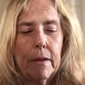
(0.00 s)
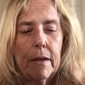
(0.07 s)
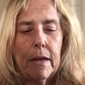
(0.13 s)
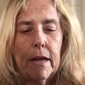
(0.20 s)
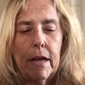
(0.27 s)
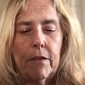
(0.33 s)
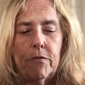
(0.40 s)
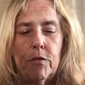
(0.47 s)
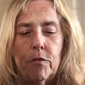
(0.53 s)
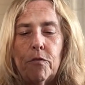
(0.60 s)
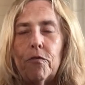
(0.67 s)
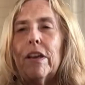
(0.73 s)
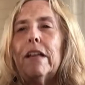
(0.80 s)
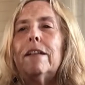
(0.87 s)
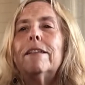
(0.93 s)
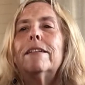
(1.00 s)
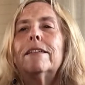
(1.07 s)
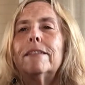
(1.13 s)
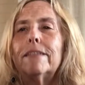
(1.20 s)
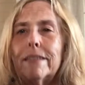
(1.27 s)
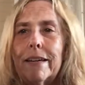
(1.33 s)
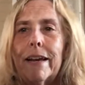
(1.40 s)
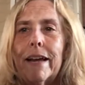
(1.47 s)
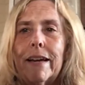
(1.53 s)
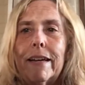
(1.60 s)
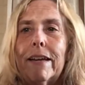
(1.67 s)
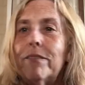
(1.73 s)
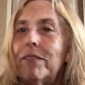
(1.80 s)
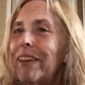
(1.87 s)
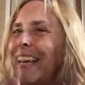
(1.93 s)
If you failed today,
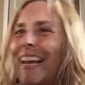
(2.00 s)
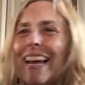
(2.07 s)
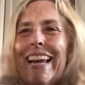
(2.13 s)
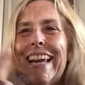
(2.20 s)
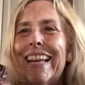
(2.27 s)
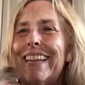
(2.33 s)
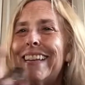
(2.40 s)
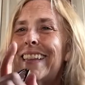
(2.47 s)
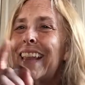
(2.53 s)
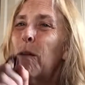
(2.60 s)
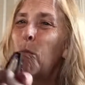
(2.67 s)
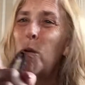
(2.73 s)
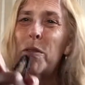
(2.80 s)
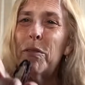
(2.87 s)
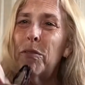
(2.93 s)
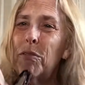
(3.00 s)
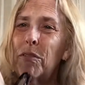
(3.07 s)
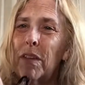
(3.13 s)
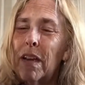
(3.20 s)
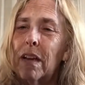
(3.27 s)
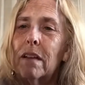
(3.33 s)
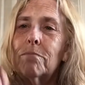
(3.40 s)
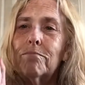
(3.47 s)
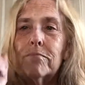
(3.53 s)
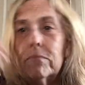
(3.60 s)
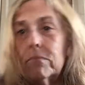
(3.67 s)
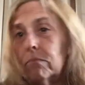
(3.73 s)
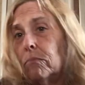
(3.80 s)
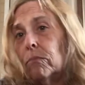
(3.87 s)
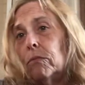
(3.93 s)
if you can't get to that one thing,
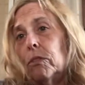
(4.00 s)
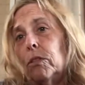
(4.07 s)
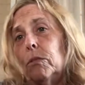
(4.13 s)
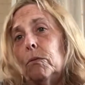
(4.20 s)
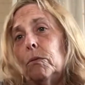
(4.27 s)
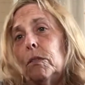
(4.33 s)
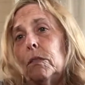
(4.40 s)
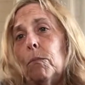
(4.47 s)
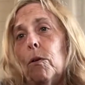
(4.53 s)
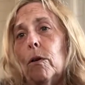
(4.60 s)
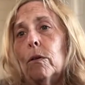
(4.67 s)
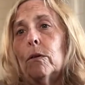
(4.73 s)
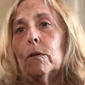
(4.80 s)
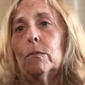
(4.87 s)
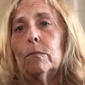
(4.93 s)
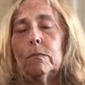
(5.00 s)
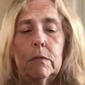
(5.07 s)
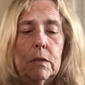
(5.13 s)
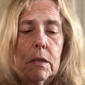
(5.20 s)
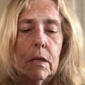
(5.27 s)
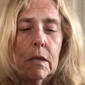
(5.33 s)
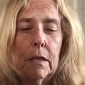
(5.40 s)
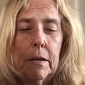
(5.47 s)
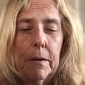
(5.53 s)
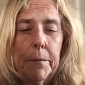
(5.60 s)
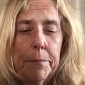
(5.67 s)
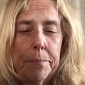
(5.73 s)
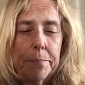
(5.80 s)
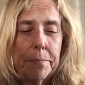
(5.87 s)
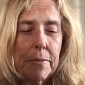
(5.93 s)
do it tomorrow.
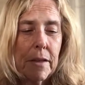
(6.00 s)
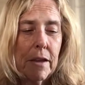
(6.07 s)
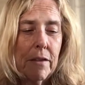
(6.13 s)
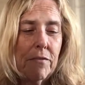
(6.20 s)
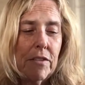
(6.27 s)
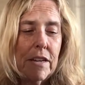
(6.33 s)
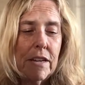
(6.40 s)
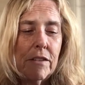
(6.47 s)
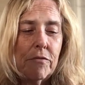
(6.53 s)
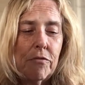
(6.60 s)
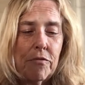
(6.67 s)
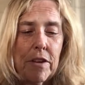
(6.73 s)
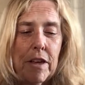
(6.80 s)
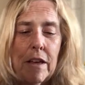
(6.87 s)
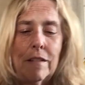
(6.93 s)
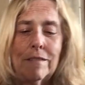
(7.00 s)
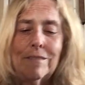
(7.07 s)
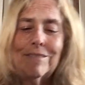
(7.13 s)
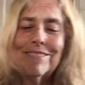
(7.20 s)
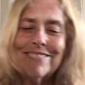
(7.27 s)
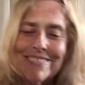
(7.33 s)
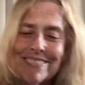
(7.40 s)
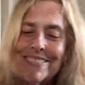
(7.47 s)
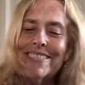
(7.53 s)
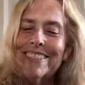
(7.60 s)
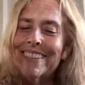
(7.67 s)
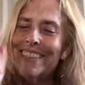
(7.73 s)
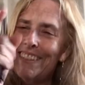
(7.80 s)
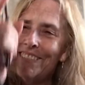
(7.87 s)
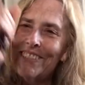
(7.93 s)
If you didn't fail,
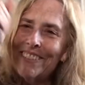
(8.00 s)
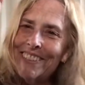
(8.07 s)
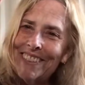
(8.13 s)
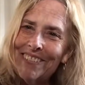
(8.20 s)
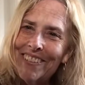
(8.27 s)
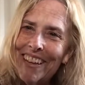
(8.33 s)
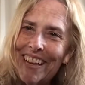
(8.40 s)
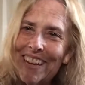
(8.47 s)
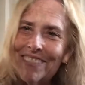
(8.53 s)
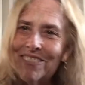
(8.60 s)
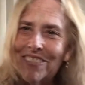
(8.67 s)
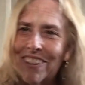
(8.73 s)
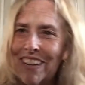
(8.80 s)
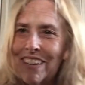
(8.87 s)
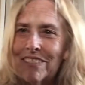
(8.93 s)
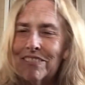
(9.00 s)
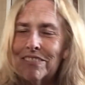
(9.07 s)
give yourself a high five.